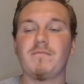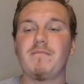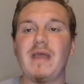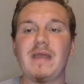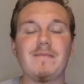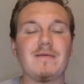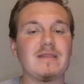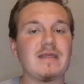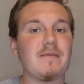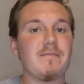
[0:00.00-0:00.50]

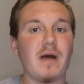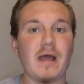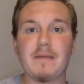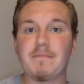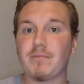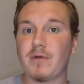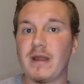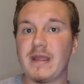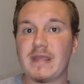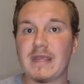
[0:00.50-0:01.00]
Maybe they
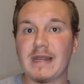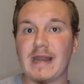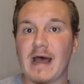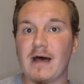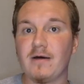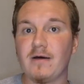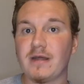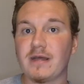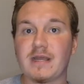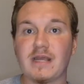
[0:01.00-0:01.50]
might break it
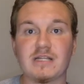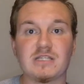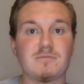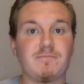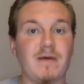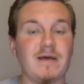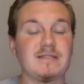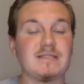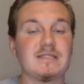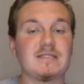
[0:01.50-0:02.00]
out against
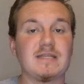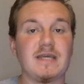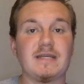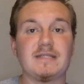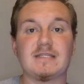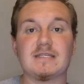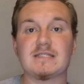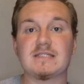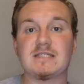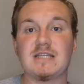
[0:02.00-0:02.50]
Penn
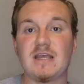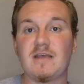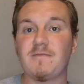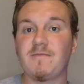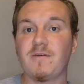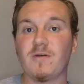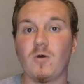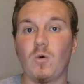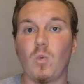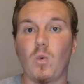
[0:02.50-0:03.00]
State to see if
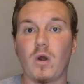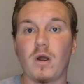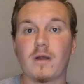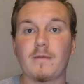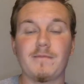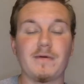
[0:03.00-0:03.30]
it'll work,